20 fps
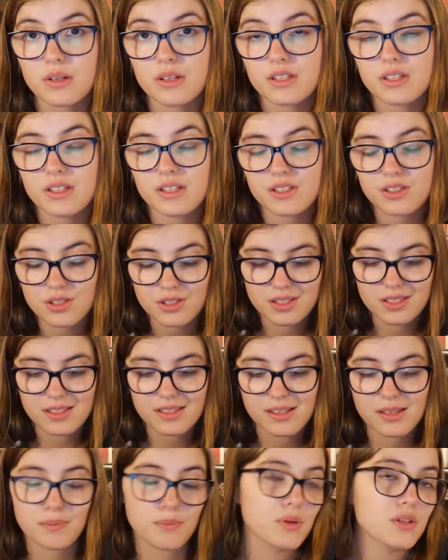it, it's just,
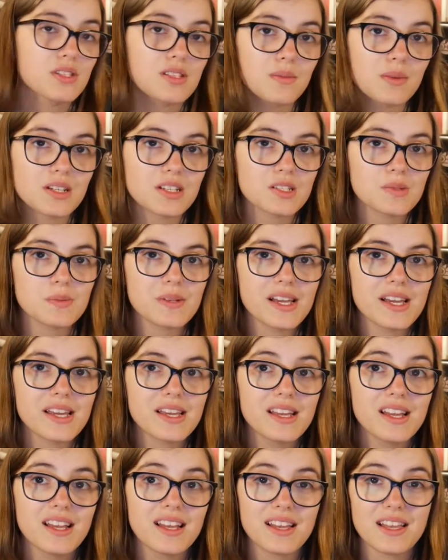it puts them on
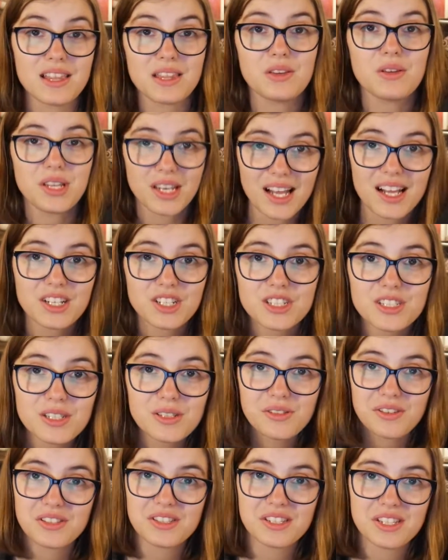display, and then you can
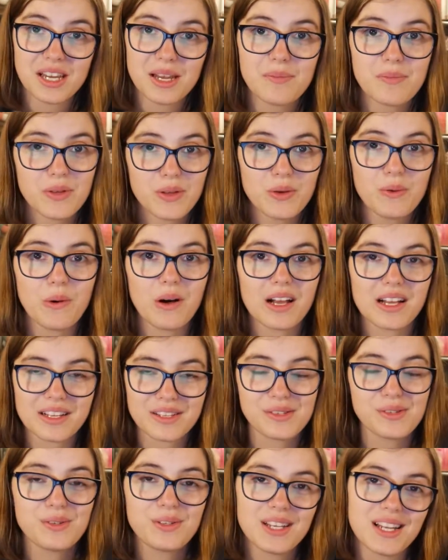actually use the tape that you want,
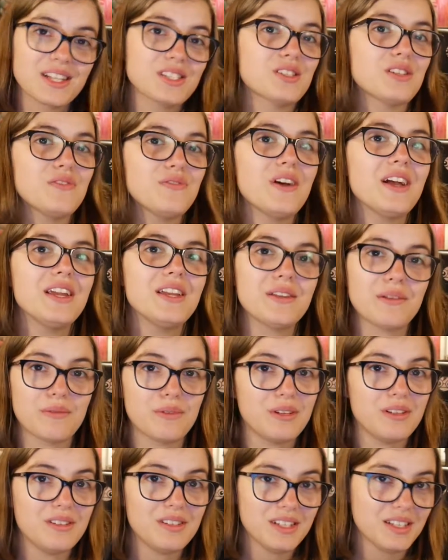because you can actually find it
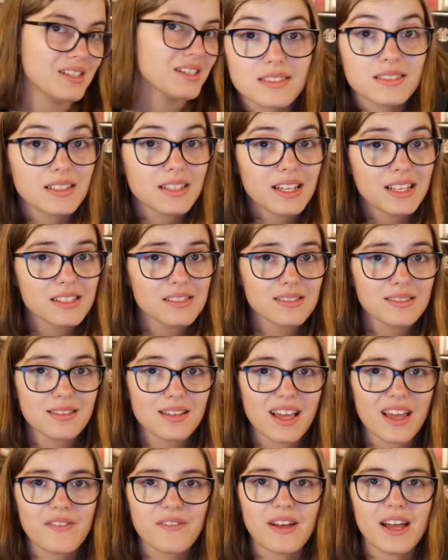when you need it. The next little
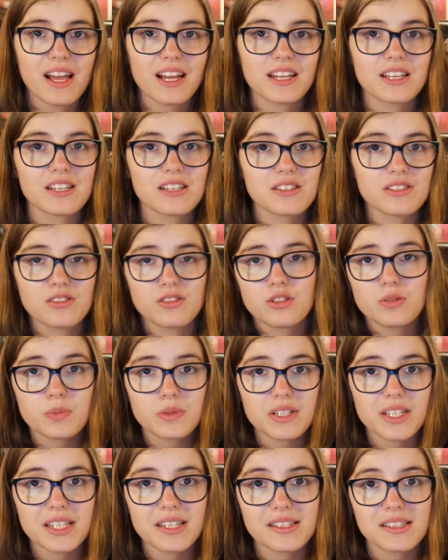life hack is
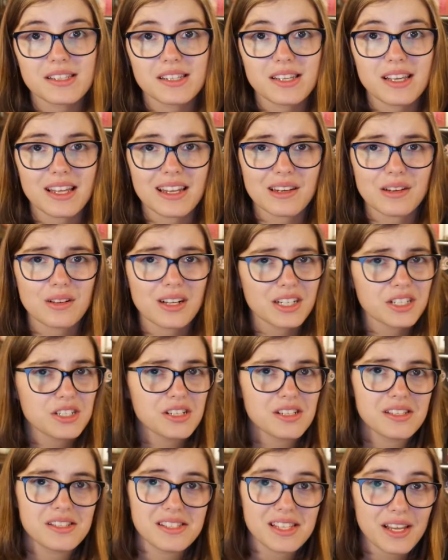super easy, and it'll
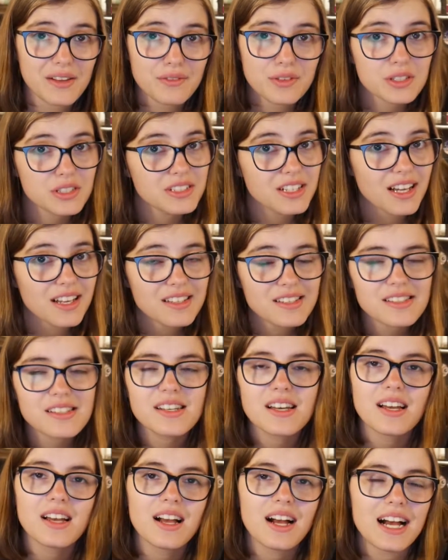actually save your
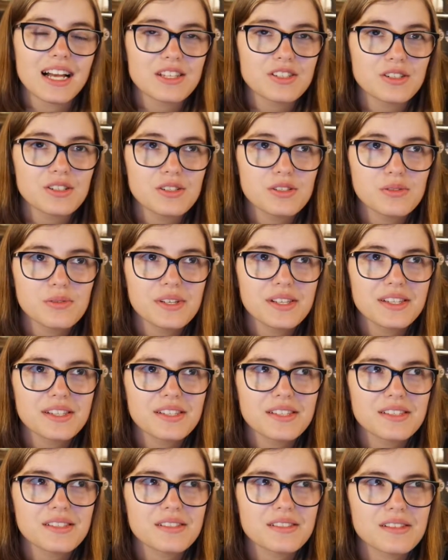desk. I started doing
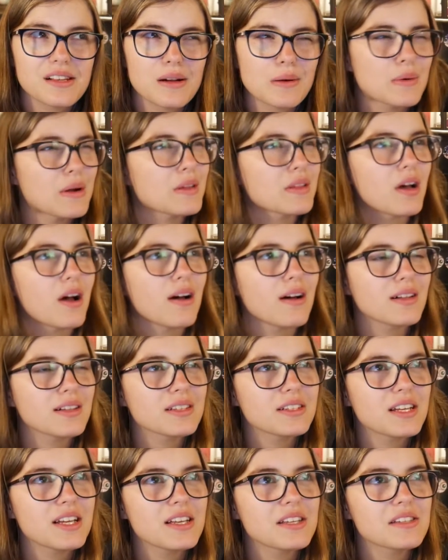this around the
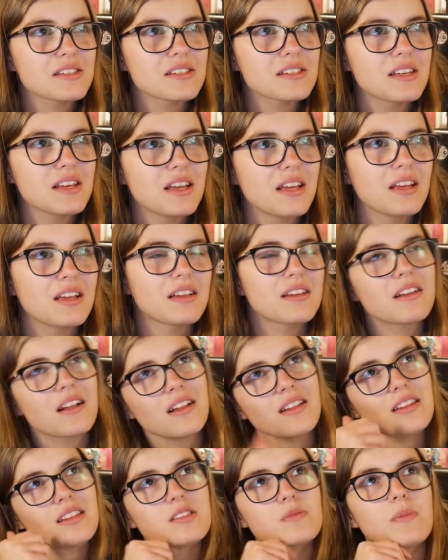holidays,
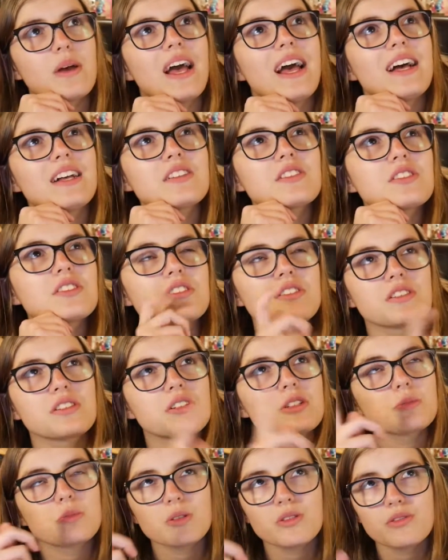not this past year, the
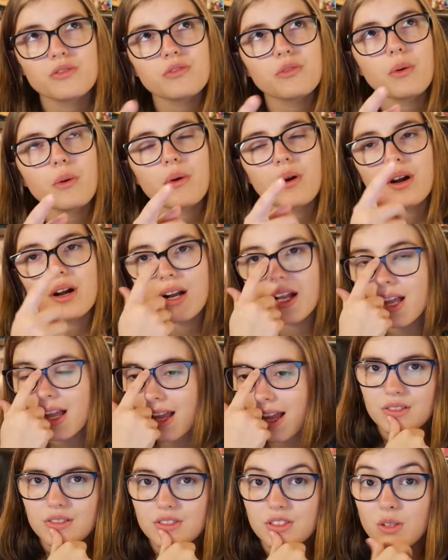year before.
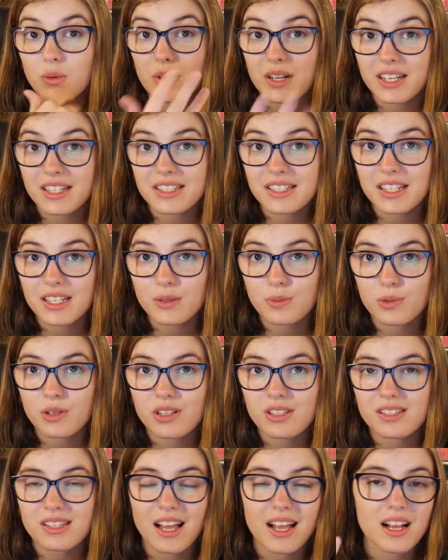So what I did
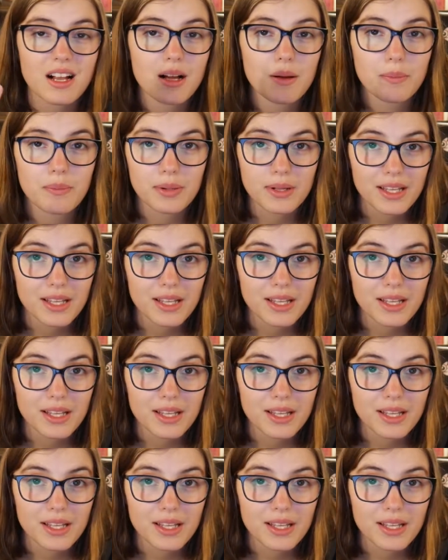was I got